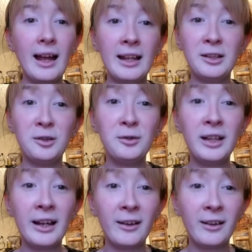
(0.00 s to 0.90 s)
and you
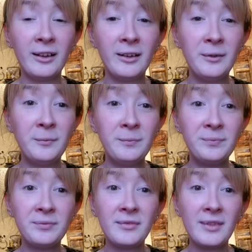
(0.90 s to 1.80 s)
like
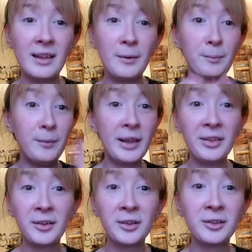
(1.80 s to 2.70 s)

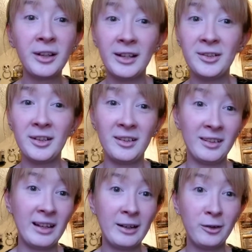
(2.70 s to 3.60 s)
mythical
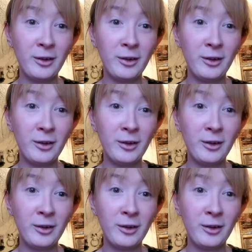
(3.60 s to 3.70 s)
creatures like